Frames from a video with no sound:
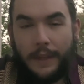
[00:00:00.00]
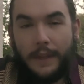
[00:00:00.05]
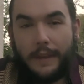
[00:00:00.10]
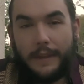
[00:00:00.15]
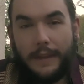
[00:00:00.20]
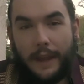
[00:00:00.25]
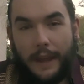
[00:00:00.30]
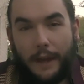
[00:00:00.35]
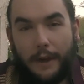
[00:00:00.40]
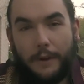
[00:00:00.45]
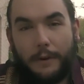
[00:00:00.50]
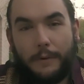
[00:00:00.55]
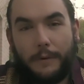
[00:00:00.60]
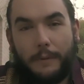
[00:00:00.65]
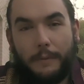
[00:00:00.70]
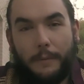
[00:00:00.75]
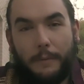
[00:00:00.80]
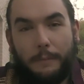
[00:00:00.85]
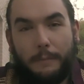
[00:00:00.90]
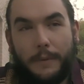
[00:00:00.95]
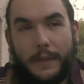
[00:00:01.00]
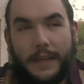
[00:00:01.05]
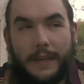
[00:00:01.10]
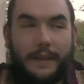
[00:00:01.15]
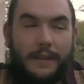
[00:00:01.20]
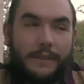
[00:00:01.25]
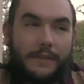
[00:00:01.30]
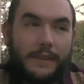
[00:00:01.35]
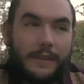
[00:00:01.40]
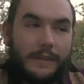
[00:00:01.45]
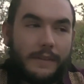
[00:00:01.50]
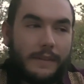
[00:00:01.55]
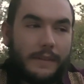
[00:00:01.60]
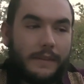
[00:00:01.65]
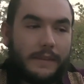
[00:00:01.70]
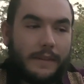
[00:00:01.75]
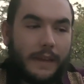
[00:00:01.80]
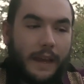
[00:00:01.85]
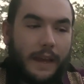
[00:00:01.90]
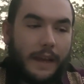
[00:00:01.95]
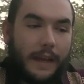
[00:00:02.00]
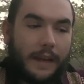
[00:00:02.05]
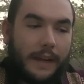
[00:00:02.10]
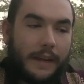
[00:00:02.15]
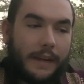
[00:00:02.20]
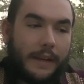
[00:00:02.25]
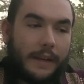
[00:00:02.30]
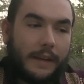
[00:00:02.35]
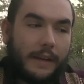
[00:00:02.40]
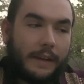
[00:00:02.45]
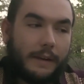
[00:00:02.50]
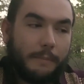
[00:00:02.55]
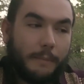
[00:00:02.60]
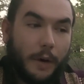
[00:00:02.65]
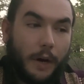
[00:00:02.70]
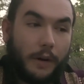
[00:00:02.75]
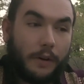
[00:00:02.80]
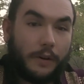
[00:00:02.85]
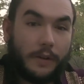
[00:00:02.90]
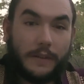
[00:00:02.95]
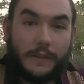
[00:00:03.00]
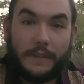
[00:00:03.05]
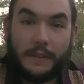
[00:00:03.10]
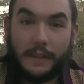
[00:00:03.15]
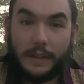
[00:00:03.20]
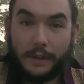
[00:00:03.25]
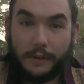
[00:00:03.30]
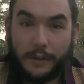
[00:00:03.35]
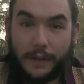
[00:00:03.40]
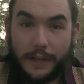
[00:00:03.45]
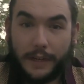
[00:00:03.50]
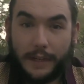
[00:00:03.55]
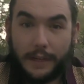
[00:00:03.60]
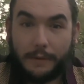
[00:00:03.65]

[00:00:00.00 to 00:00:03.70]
Now, because this is a modernist theory,